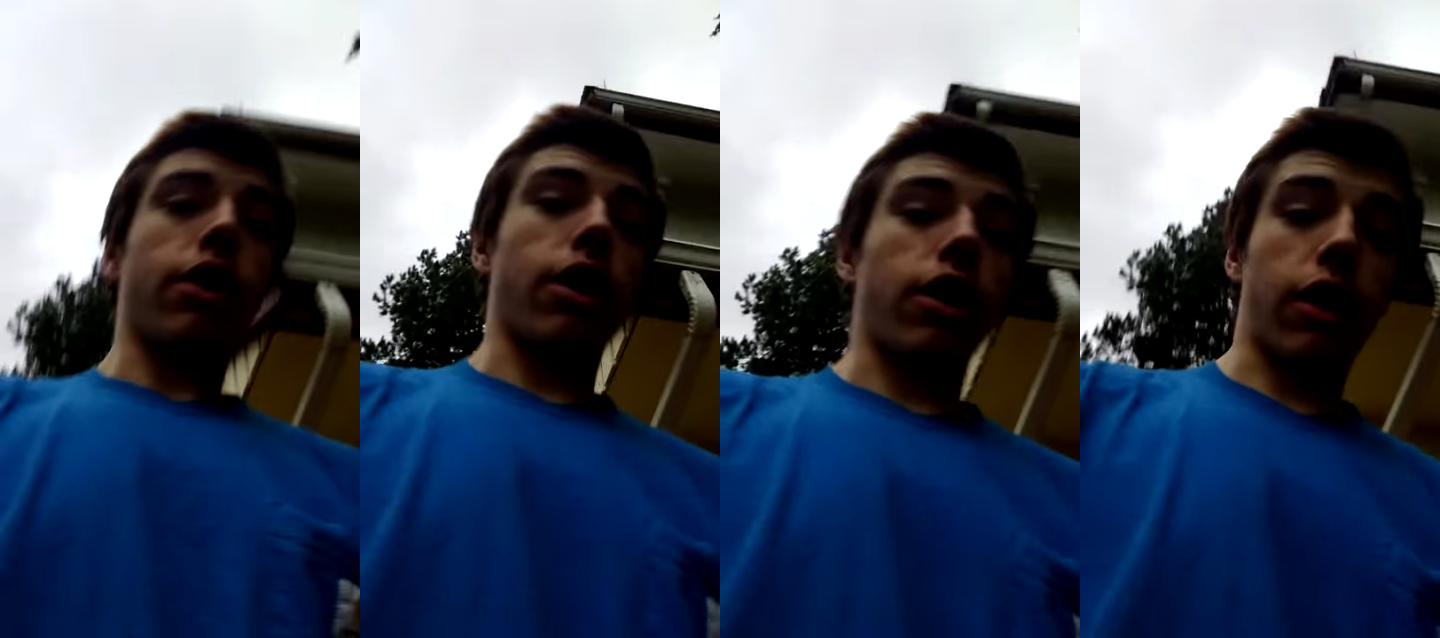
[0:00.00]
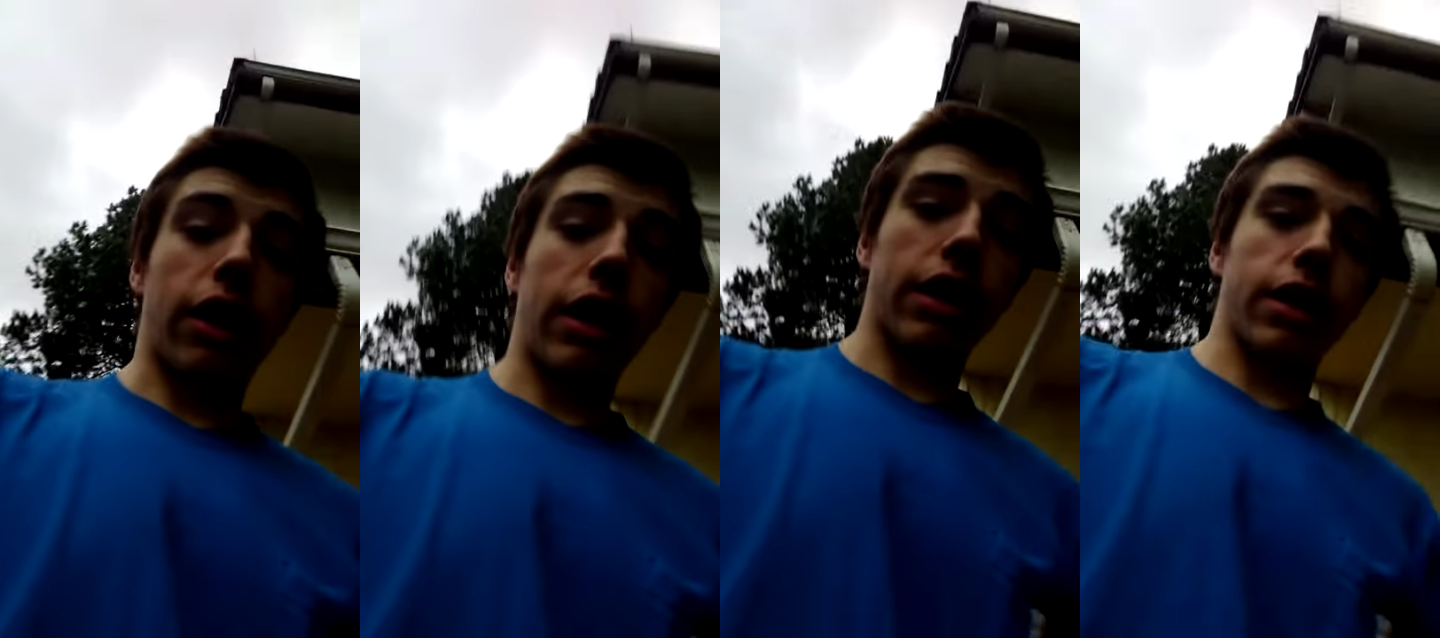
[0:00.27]

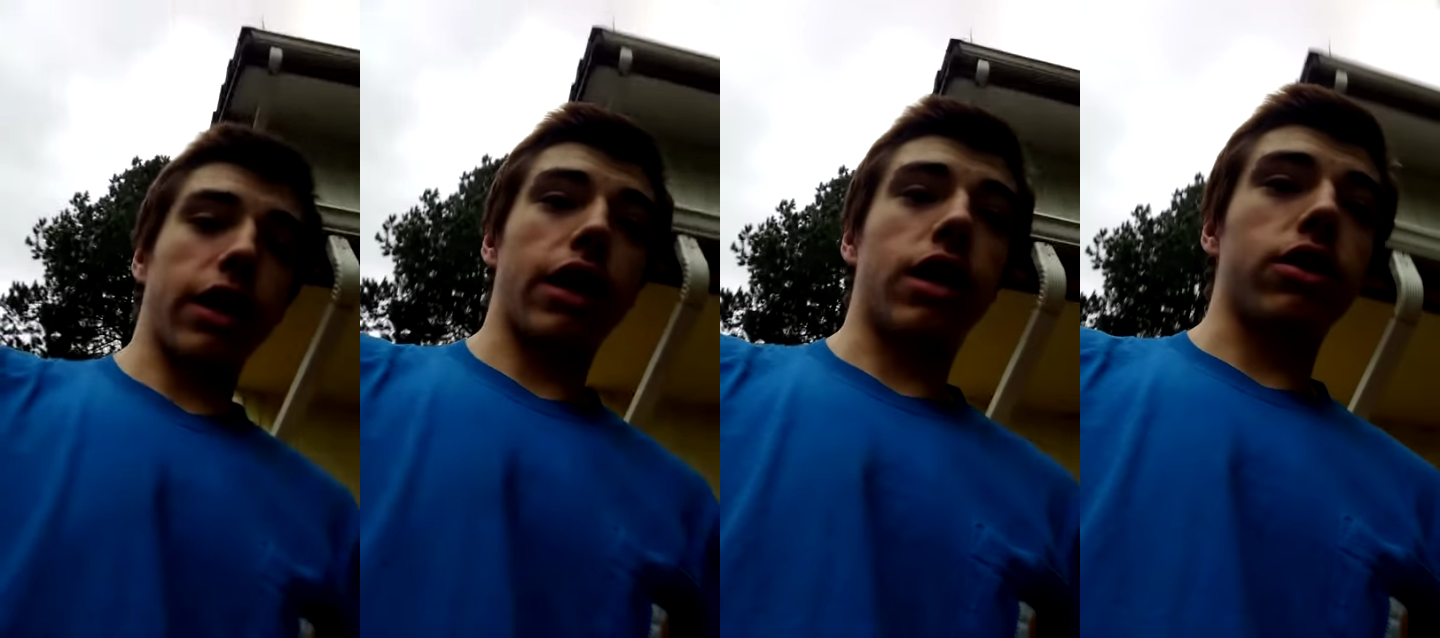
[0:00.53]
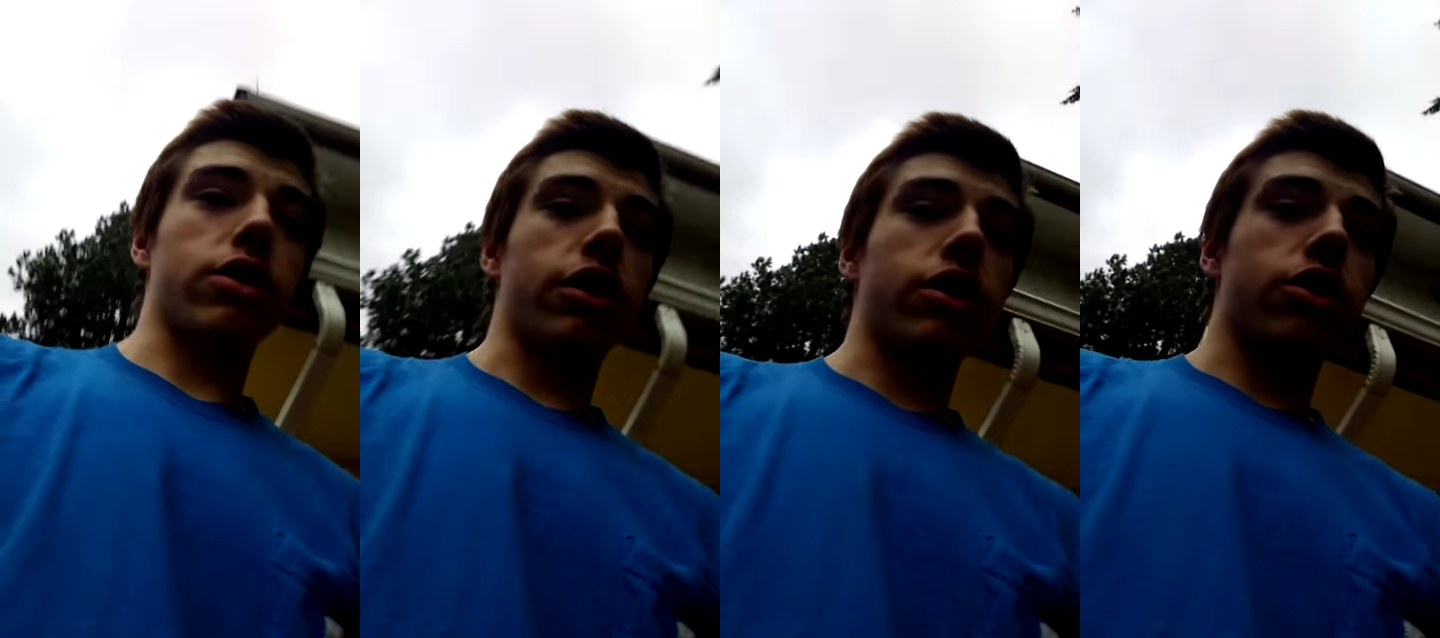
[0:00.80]
Alright
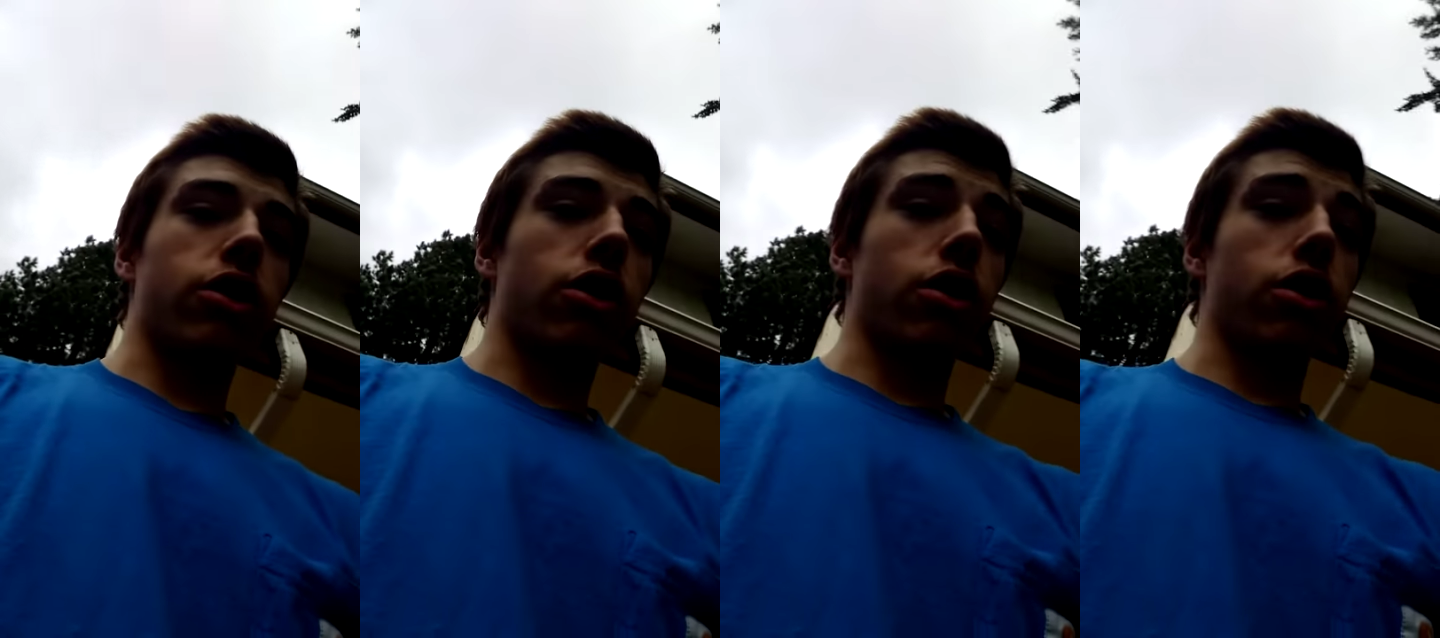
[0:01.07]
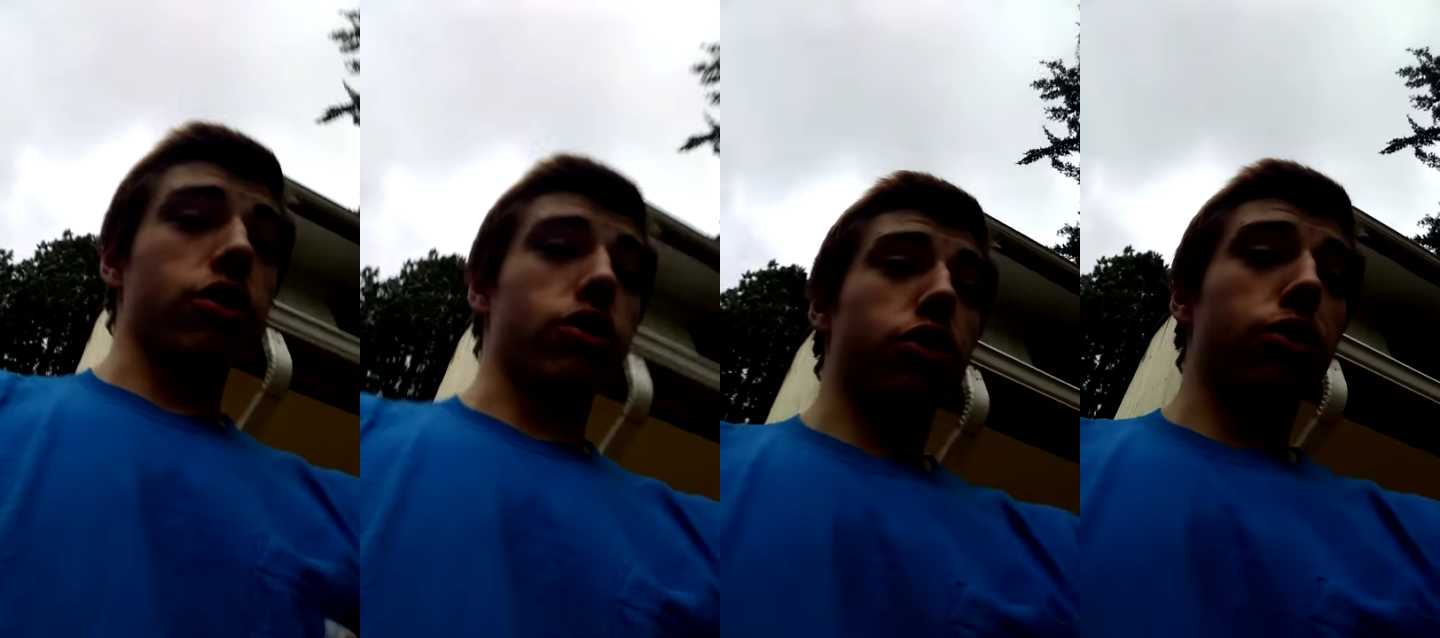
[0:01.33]
guys, these are
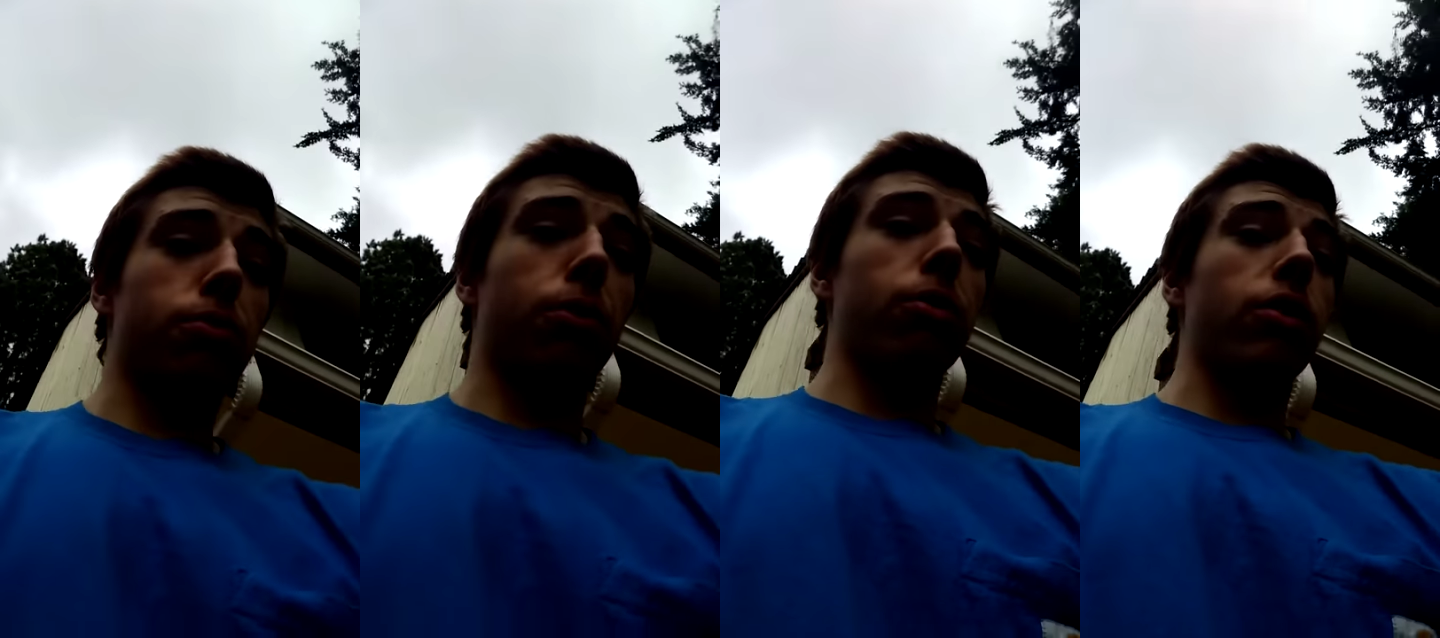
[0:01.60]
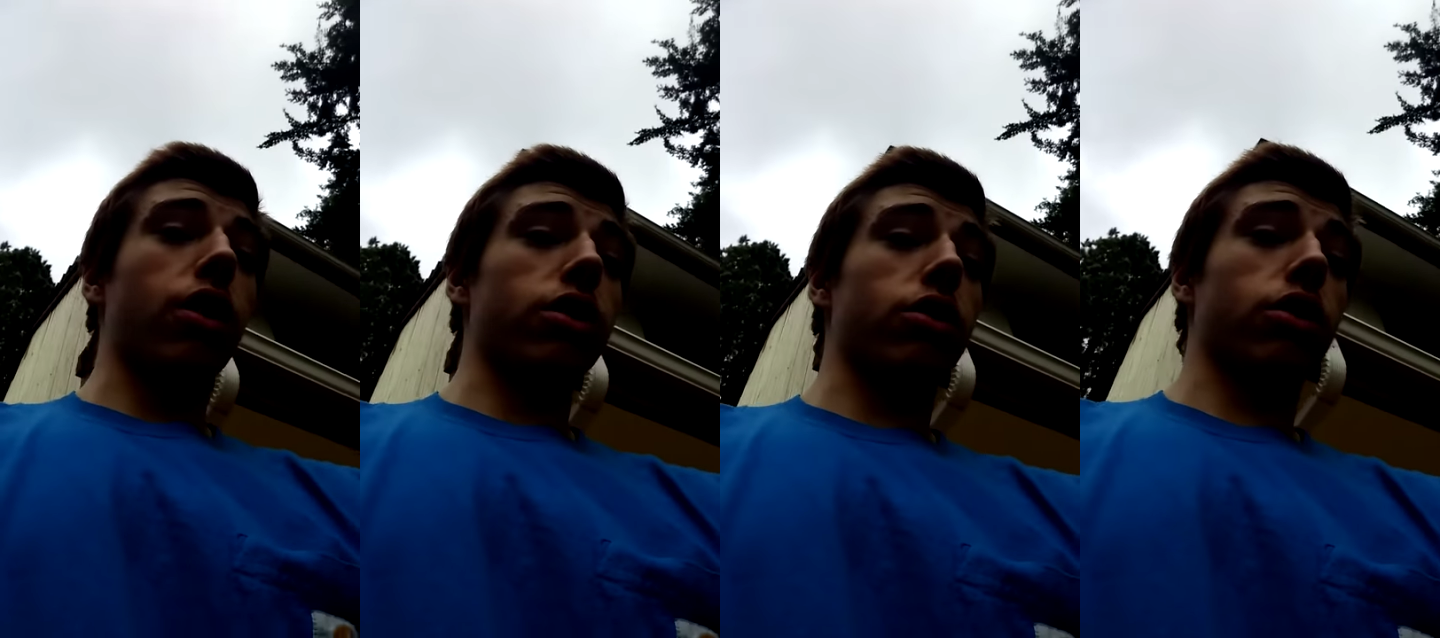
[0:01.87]
the Supra
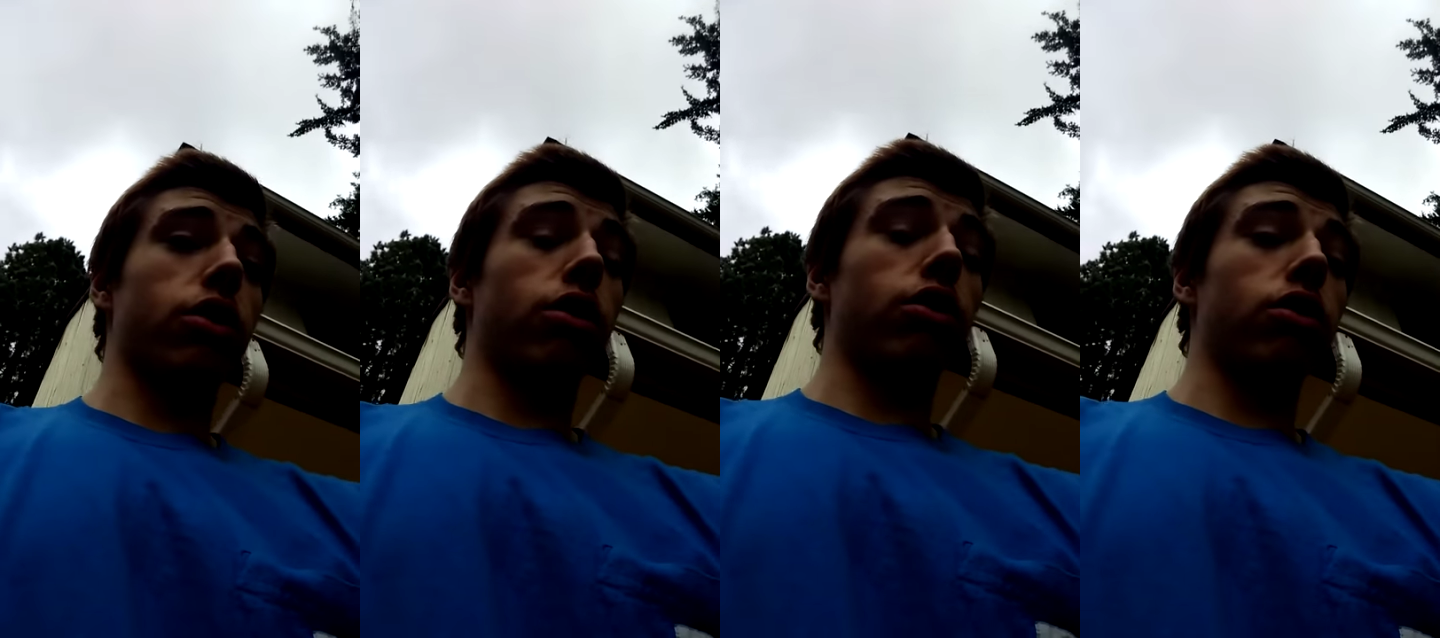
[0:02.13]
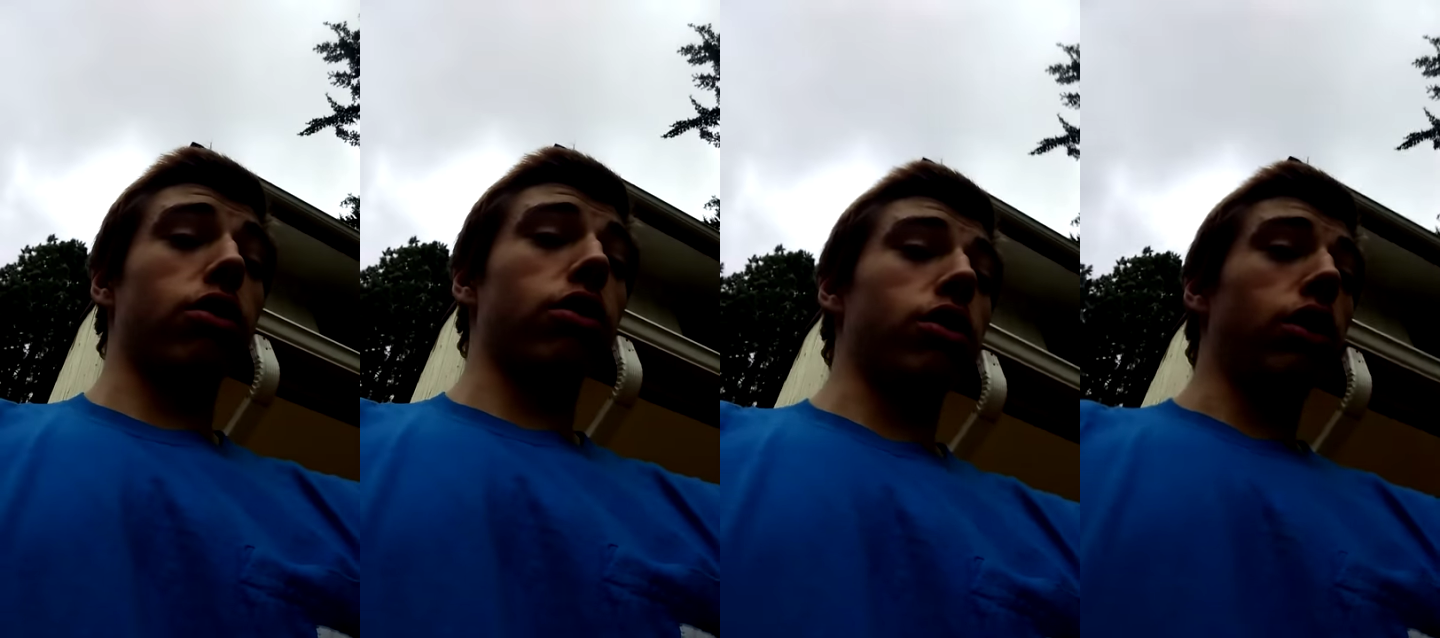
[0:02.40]

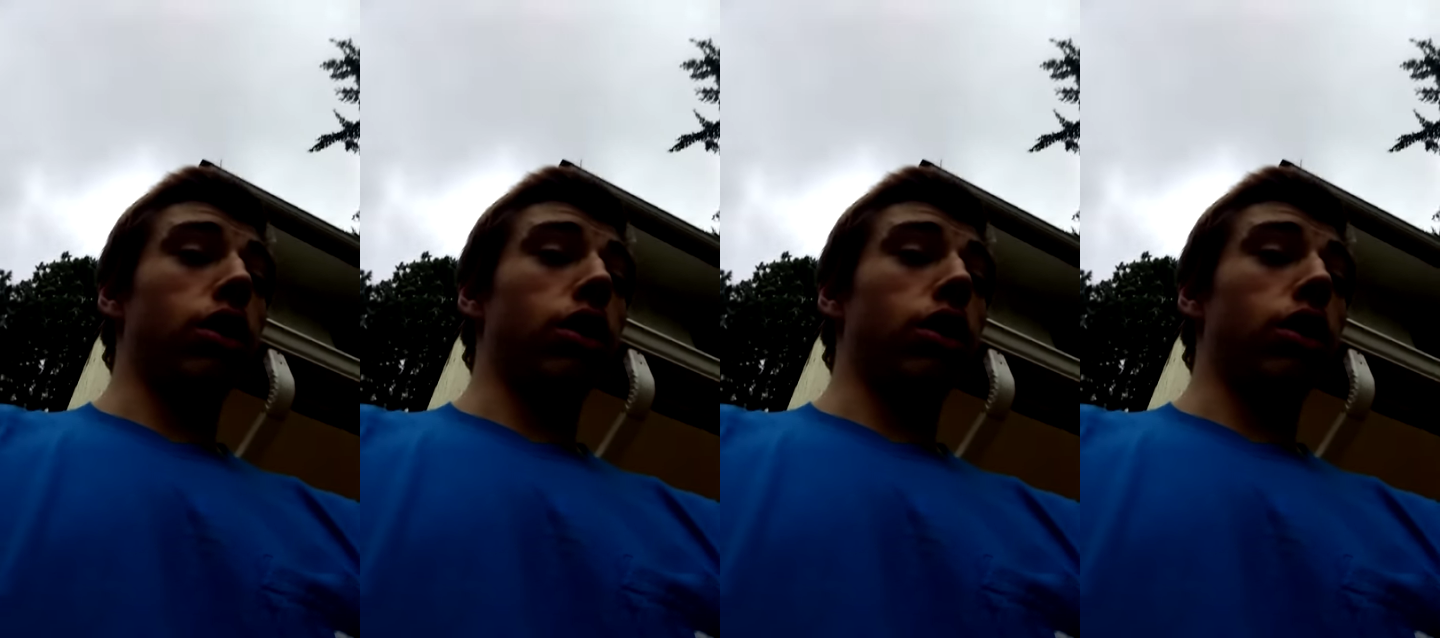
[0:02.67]
Rothko.